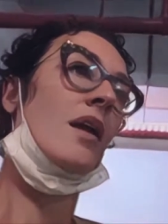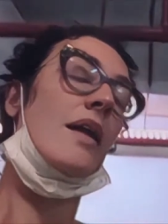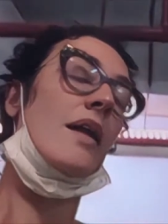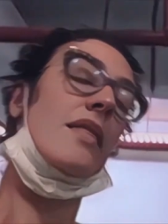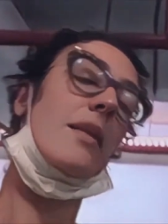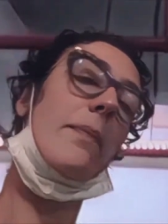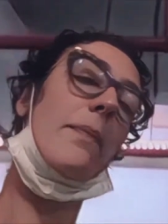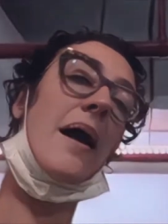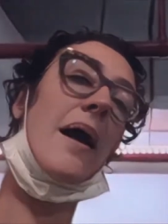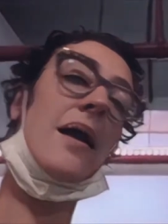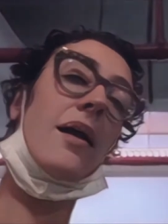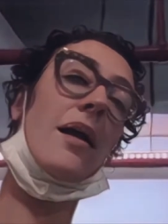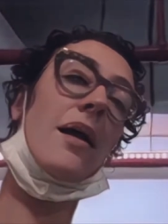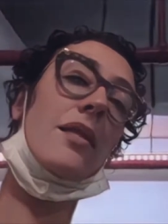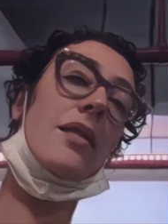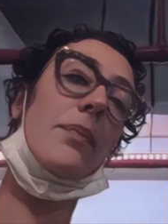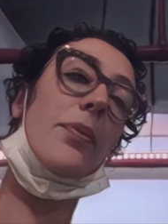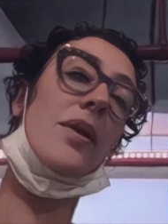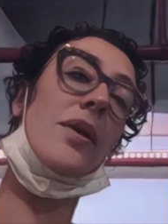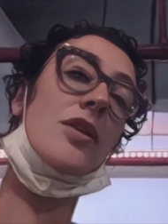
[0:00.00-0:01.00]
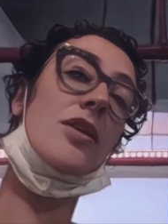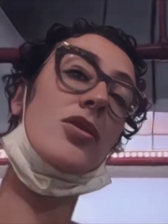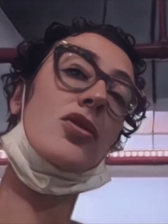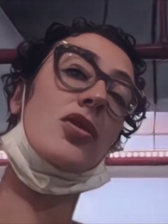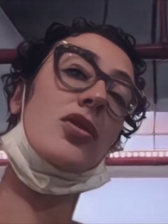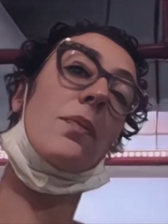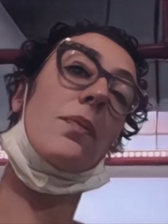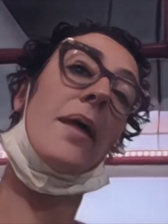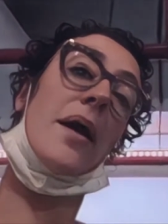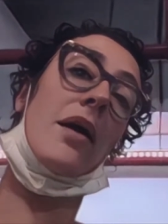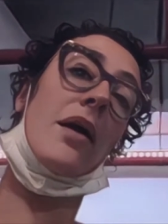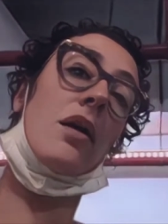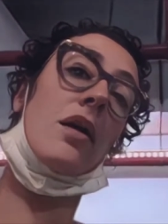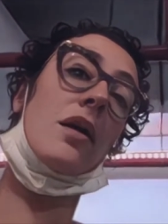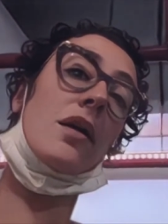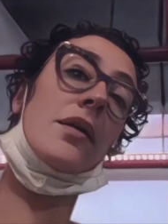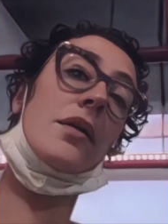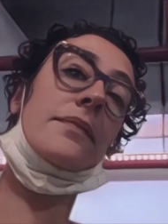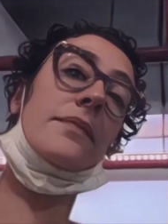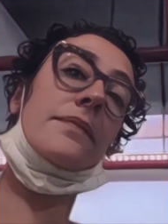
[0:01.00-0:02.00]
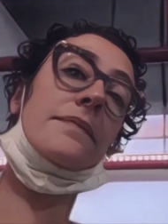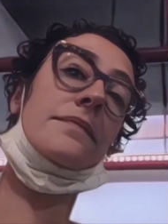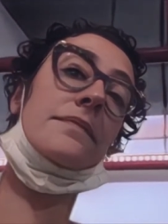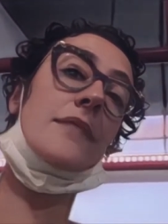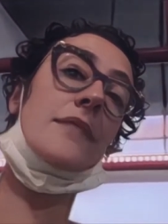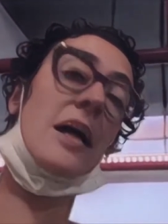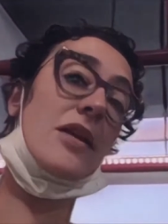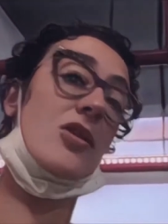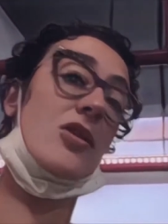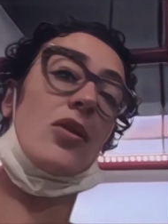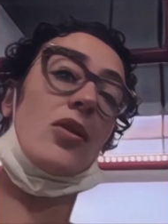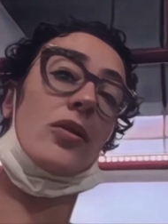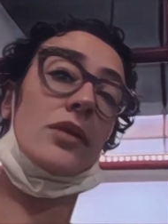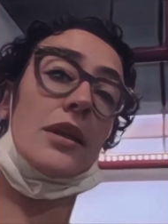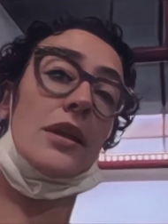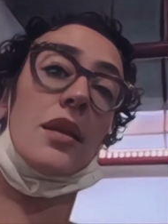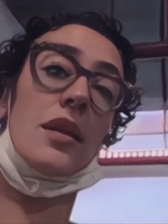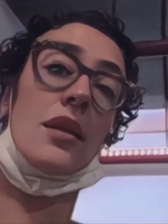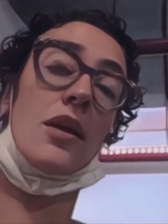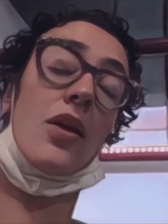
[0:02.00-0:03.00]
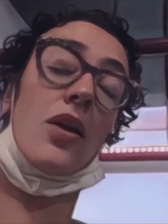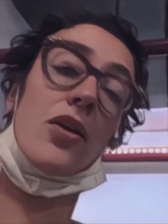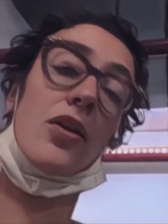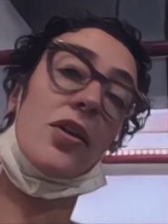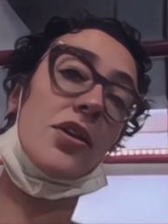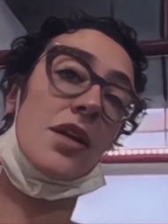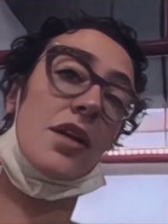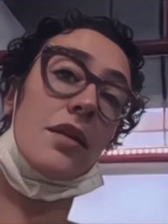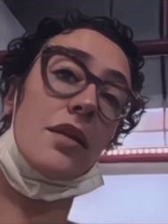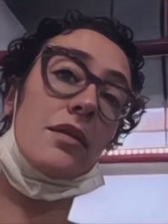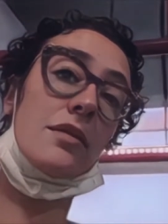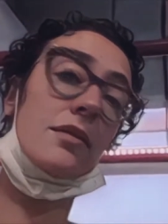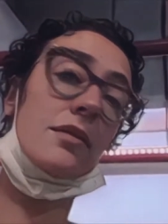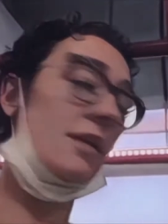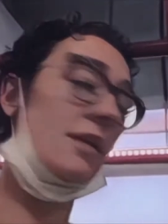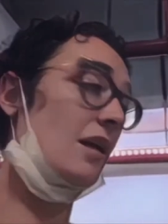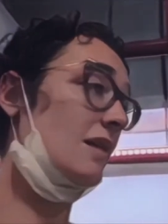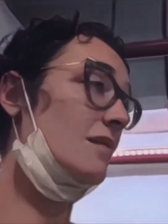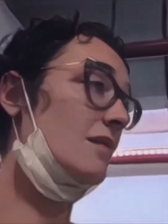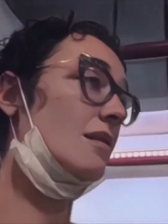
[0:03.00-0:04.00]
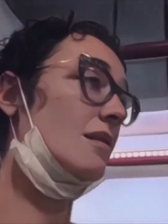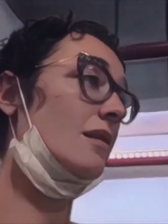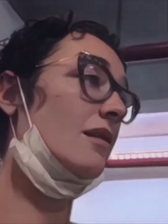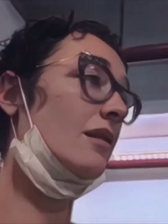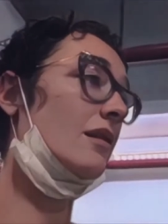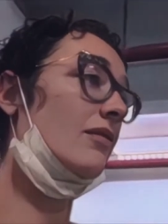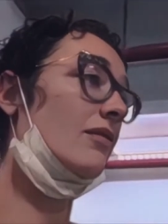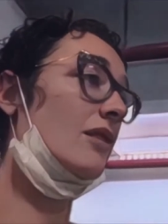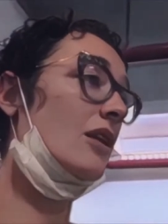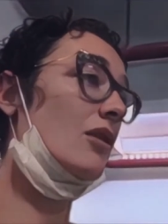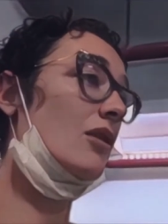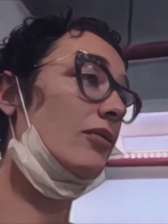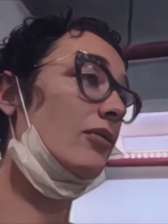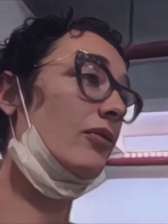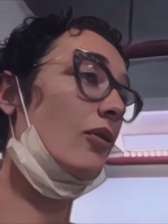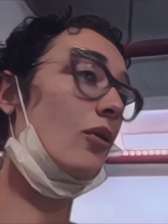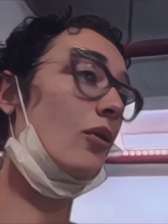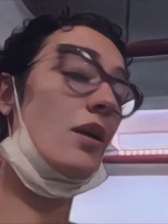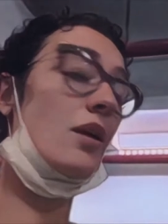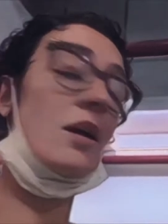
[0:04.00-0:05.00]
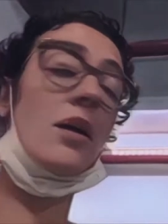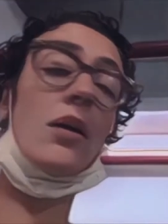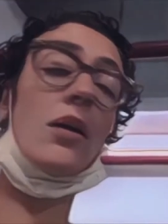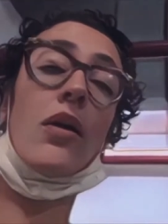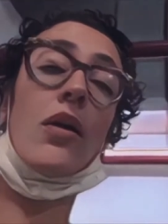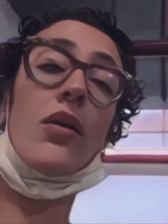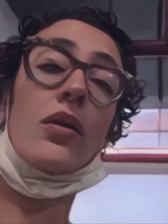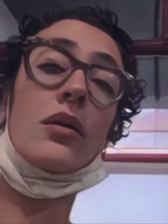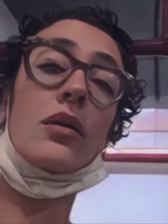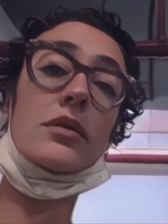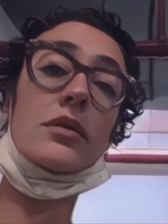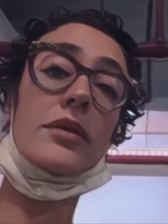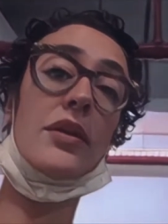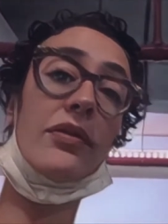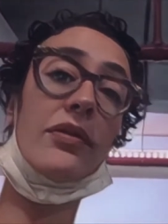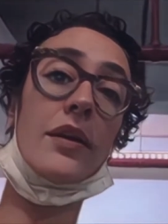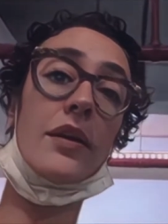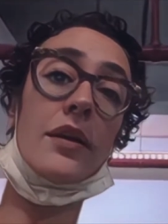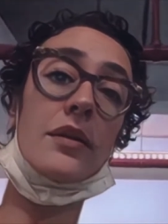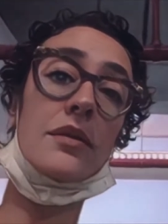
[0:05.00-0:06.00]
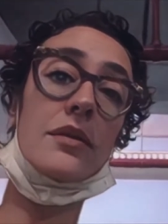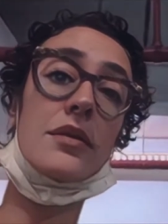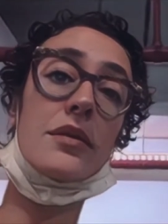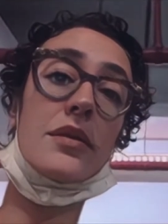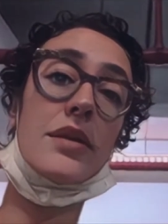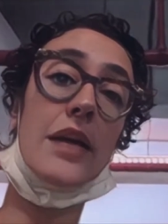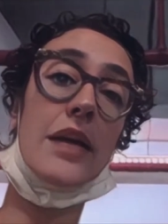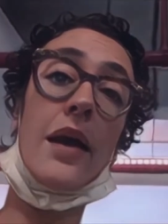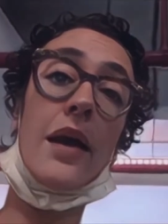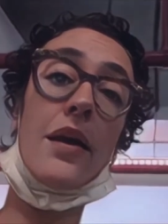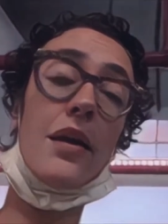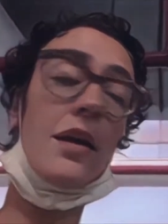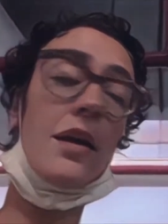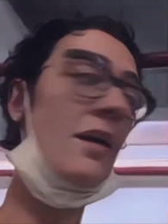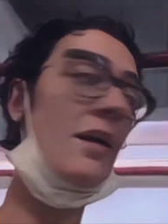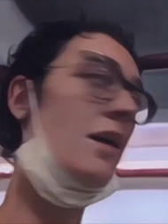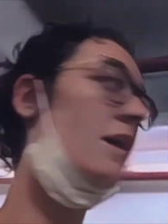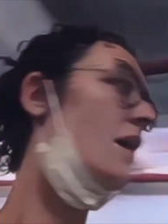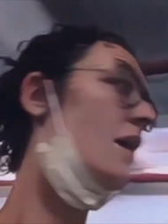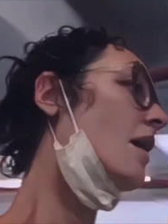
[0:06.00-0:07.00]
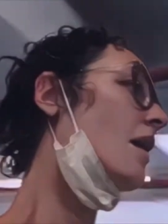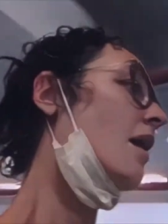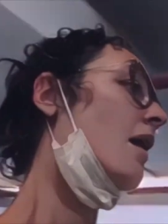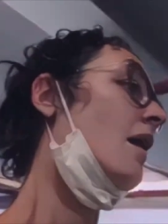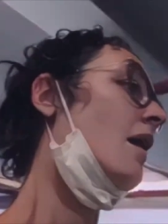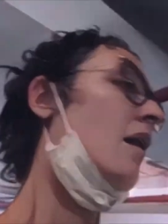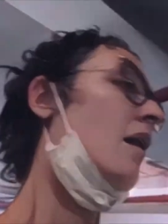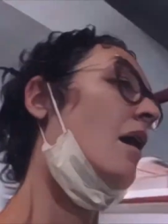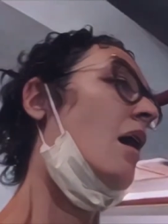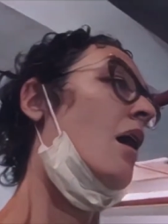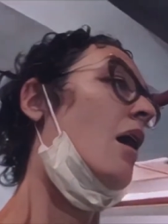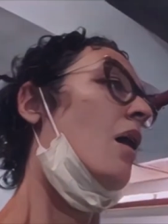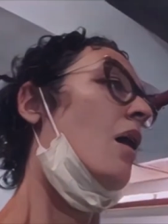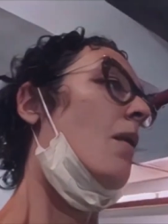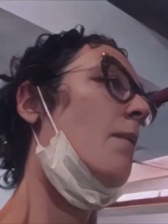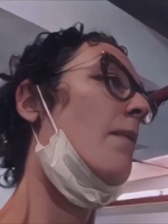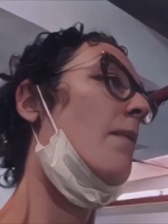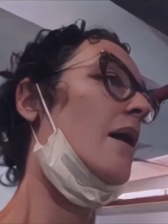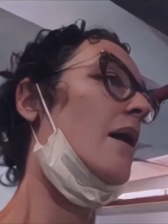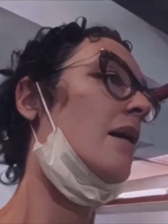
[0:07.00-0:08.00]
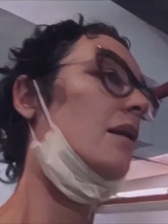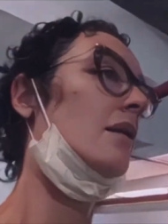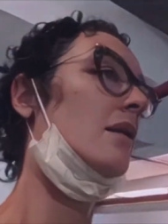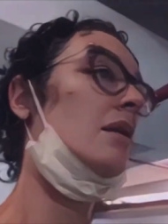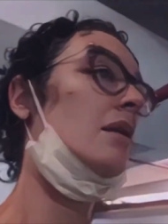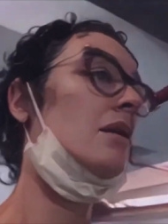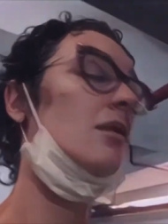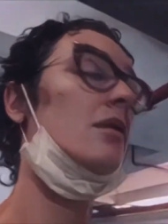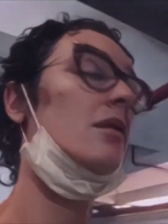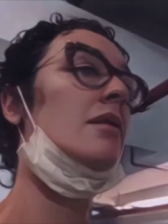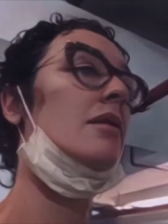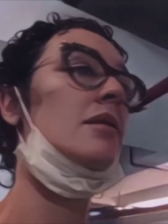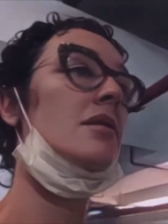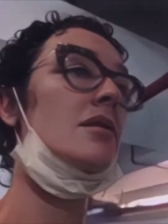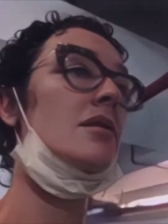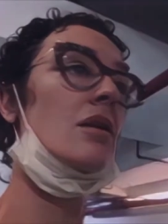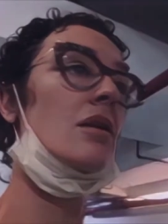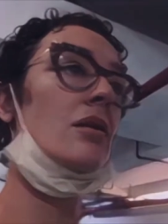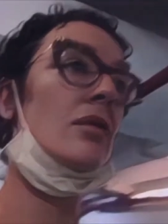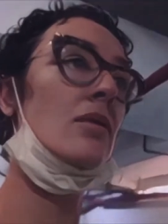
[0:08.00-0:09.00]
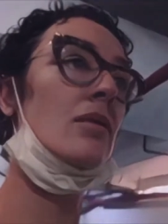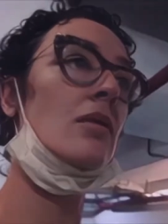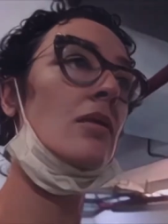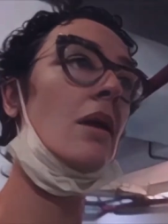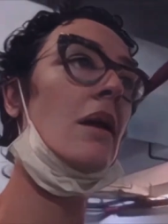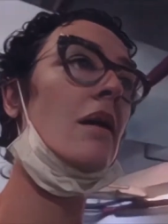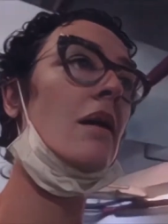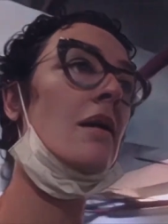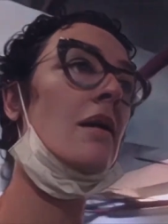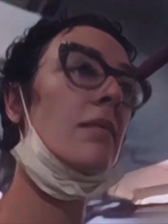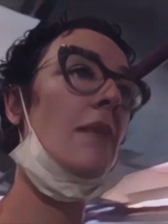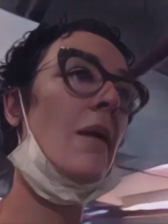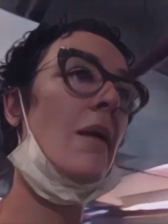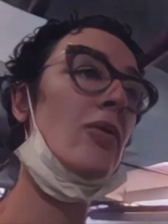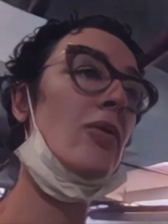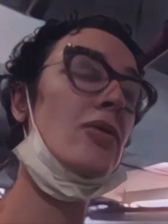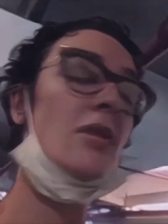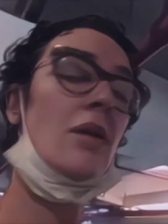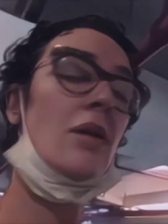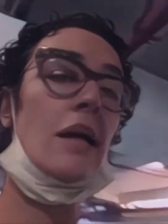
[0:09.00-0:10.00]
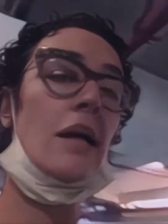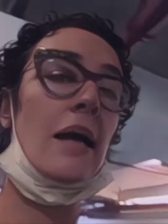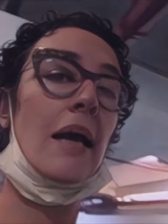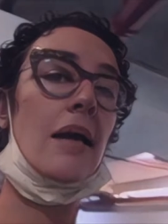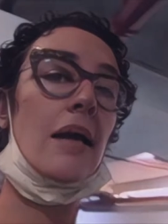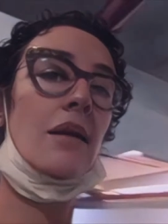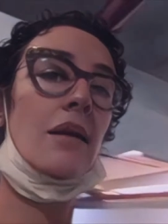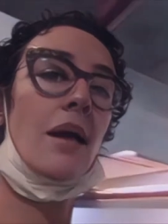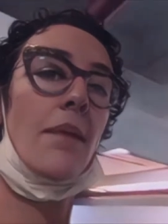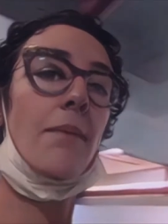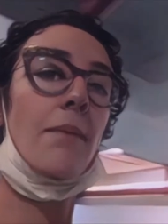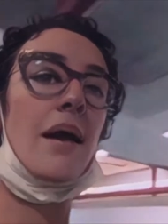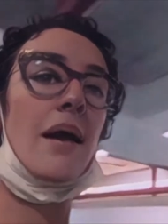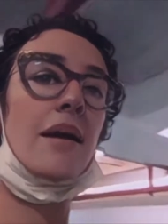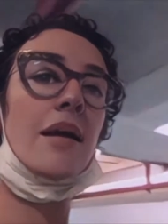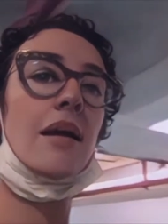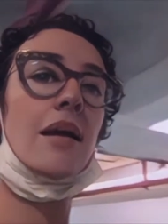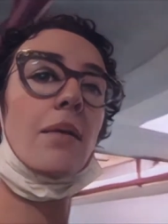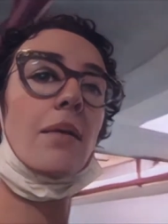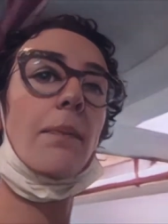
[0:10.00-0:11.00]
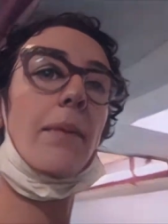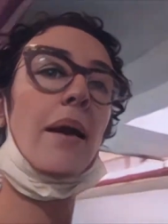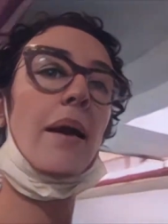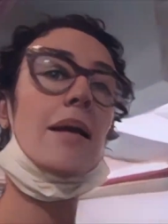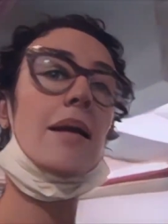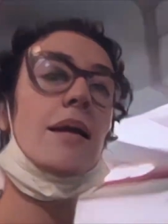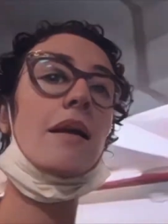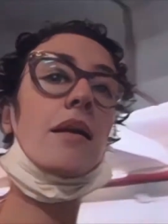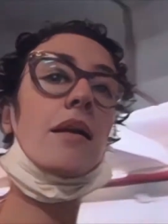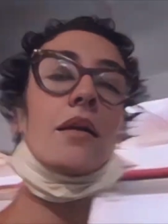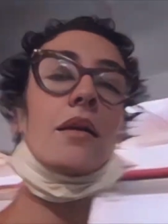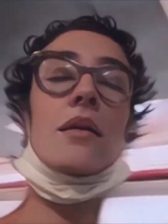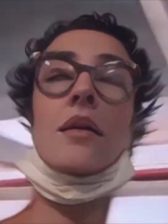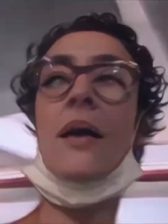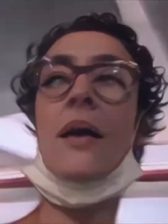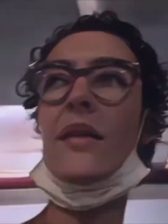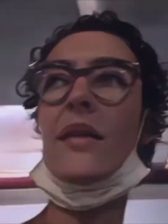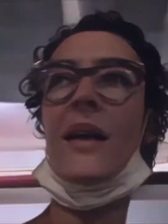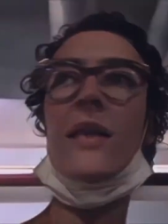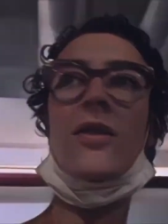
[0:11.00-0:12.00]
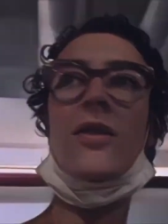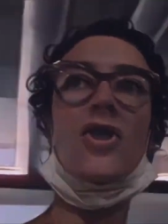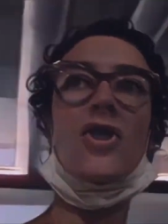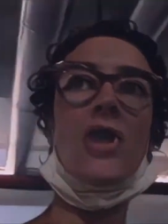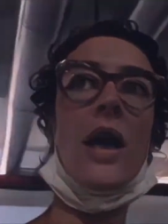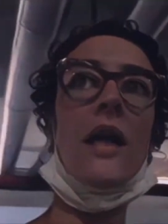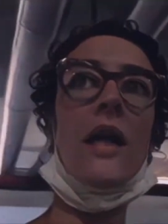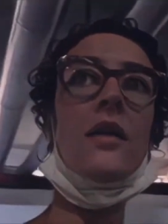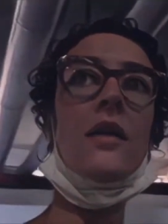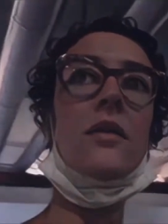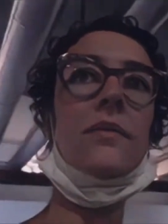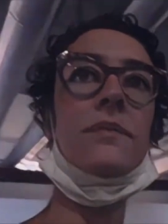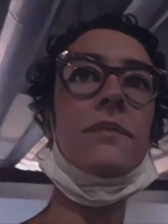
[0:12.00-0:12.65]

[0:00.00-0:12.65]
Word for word: the bank and the police took my car and sold it in the auction. That's a video for a whole different day. But yeah, so um, I'm also gonna get a mani and a pedi. I think it's gel.